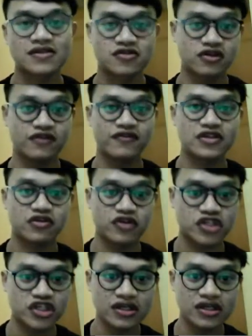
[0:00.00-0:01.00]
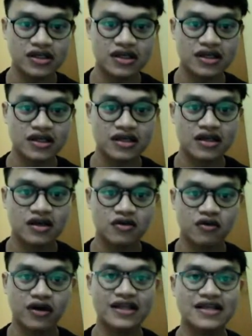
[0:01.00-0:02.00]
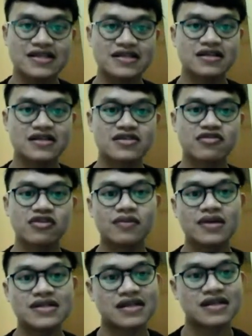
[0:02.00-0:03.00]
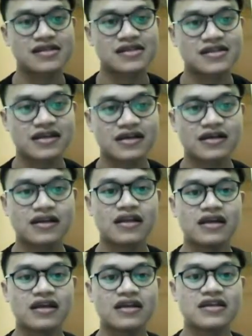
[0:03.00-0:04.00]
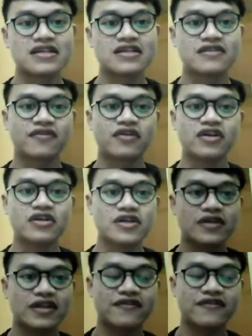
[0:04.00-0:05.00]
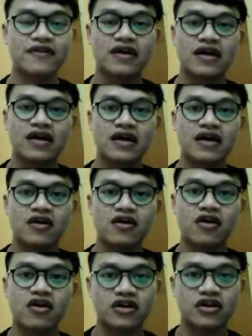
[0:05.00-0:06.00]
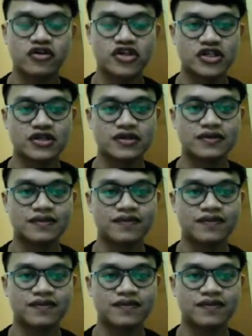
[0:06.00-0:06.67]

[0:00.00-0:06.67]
So the first question, what is the suitable statistical analysis for the objective or the question?